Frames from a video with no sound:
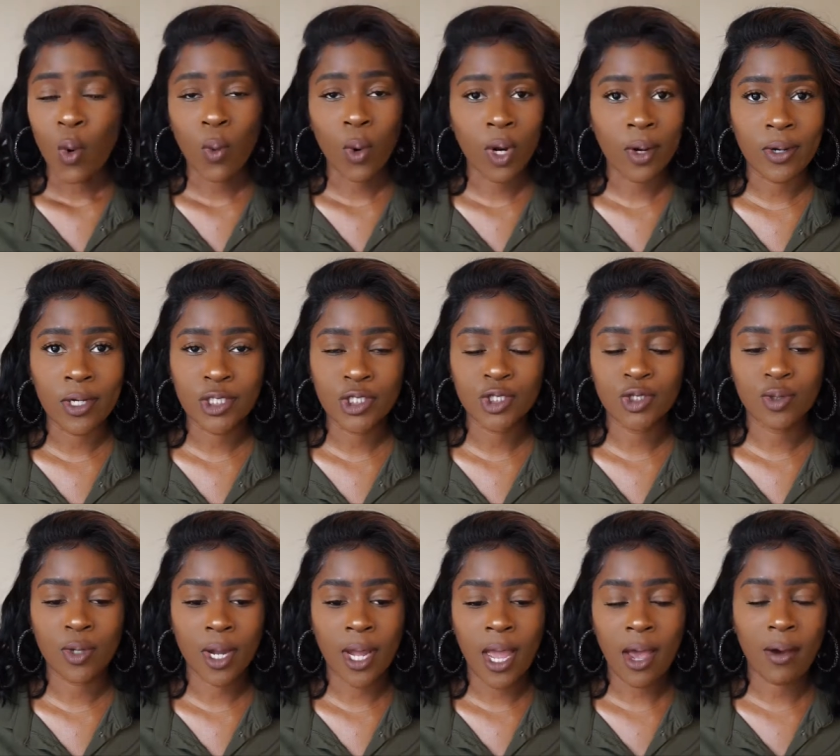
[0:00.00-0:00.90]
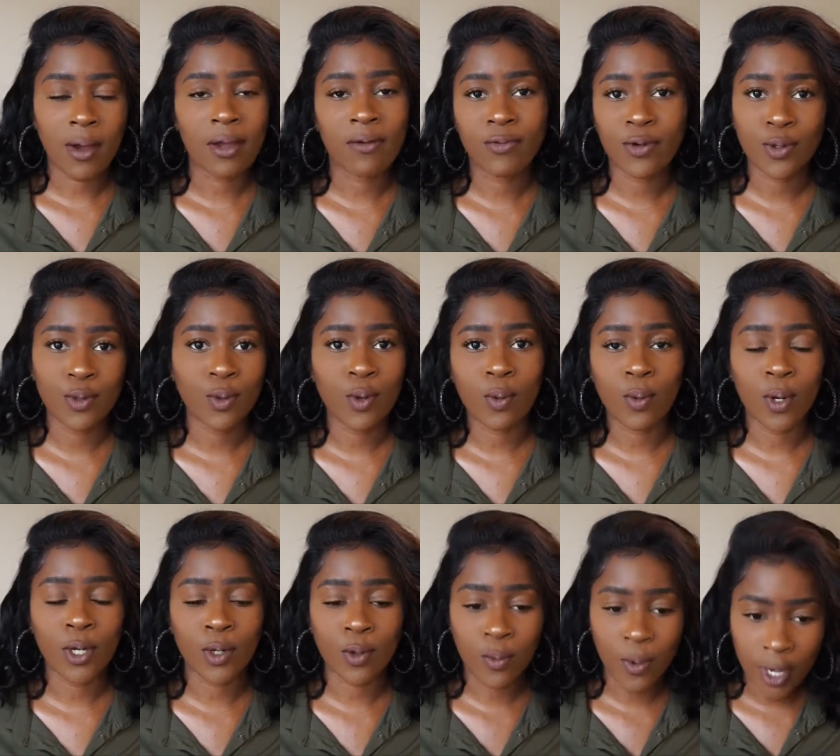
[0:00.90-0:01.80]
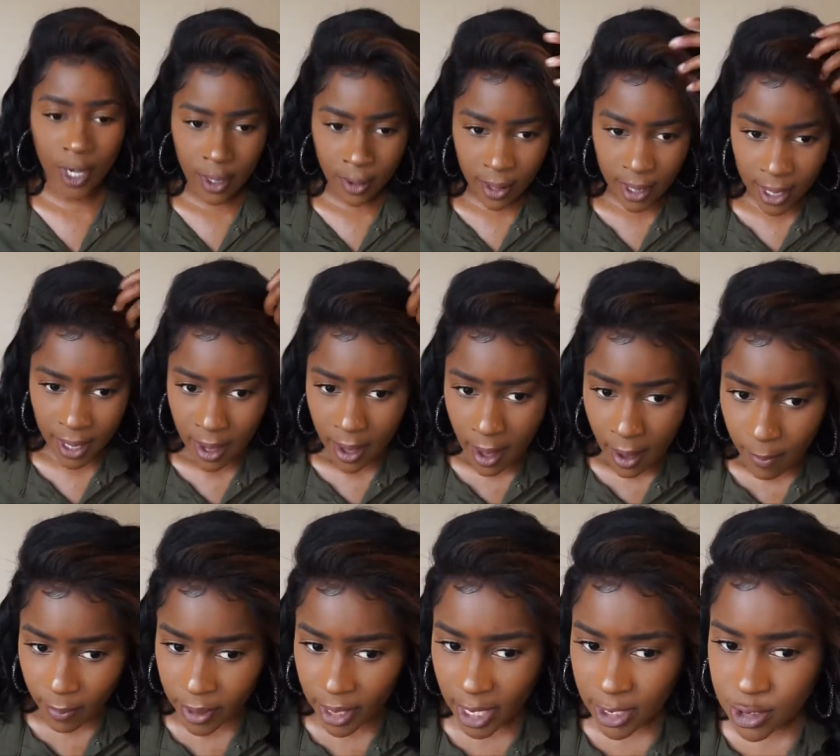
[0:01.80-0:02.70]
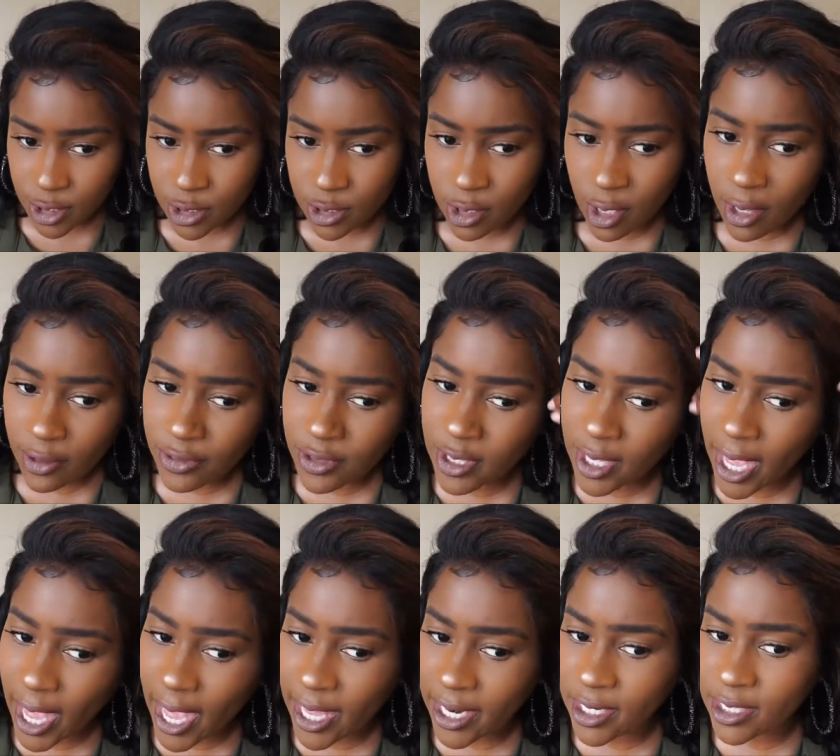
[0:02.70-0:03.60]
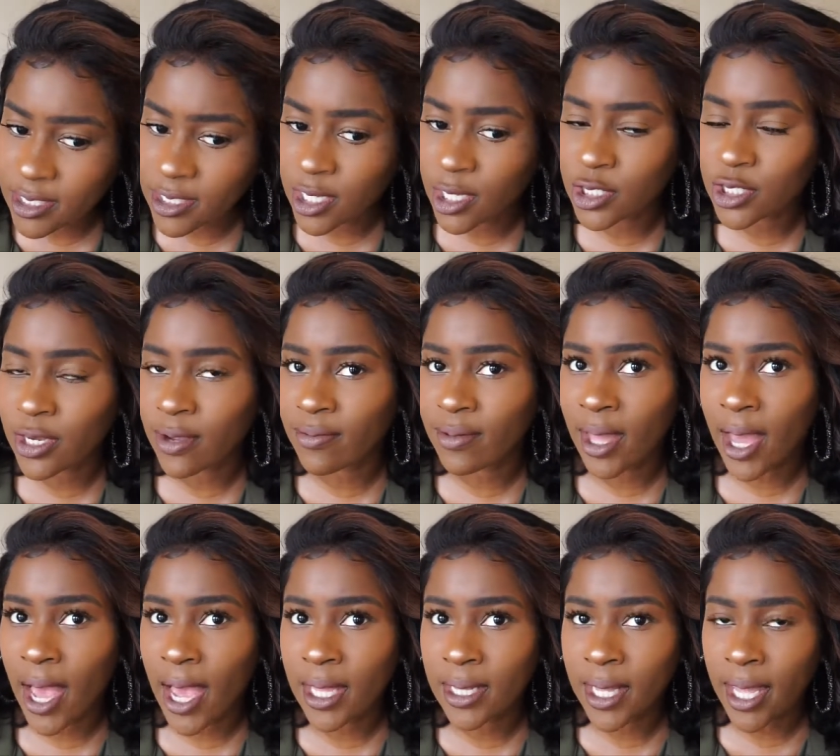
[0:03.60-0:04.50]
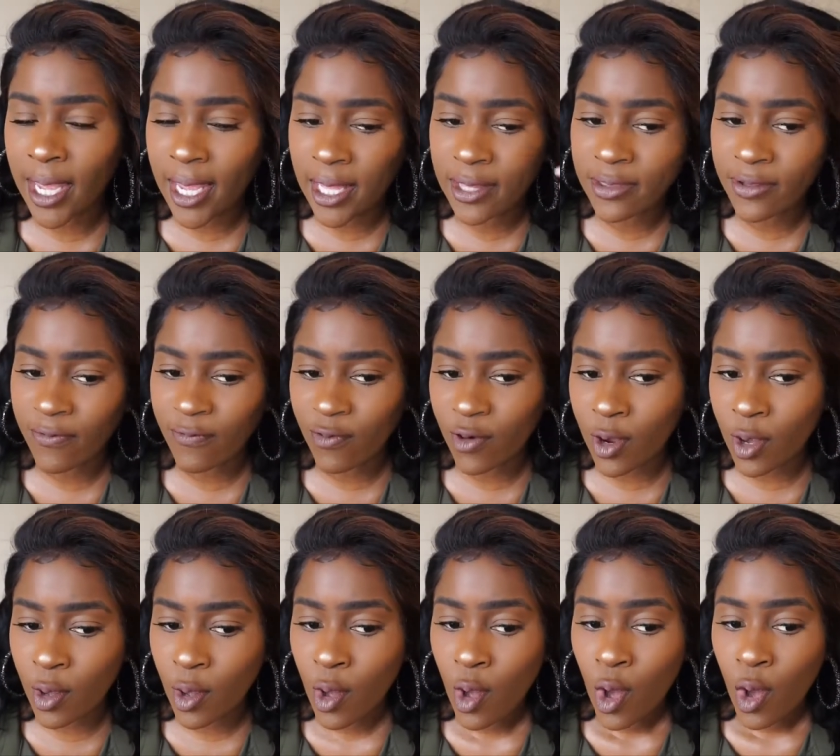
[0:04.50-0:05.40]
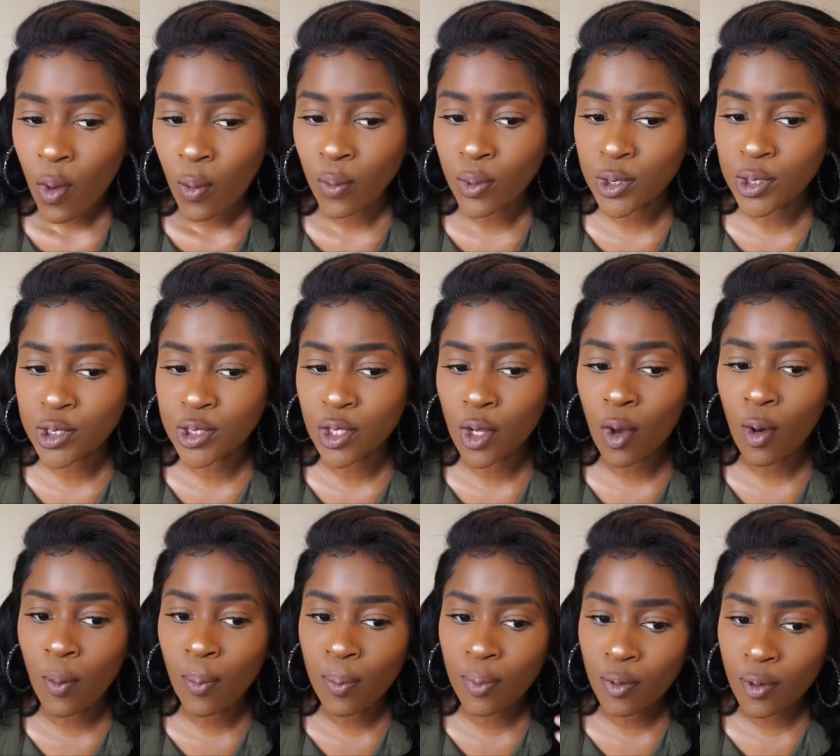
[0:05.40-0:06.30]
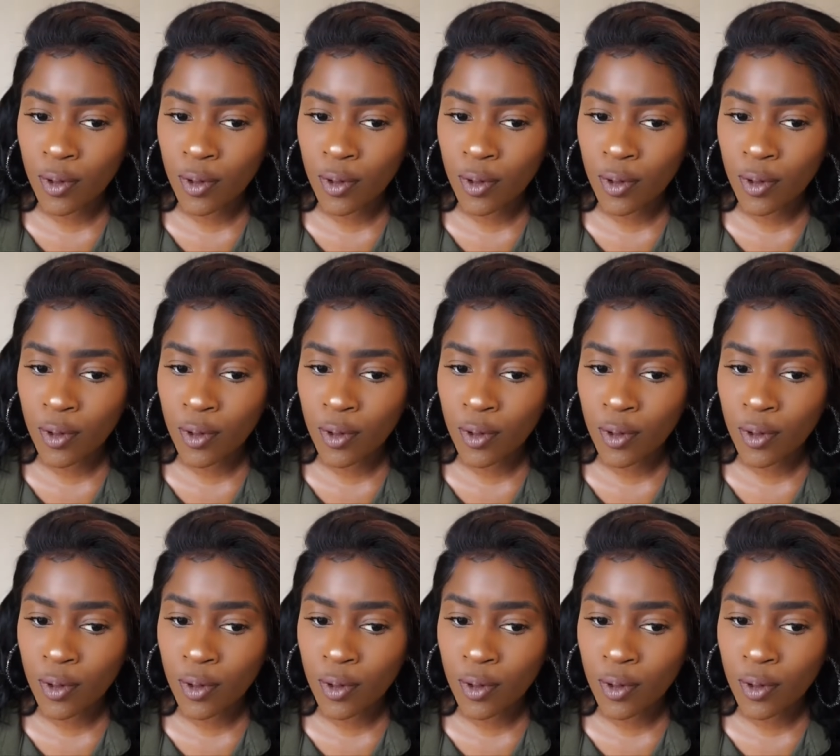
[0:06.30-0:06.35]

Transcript: wear it straight, however you would want to wear it. But I just thought the added touch of the highlight at the front was so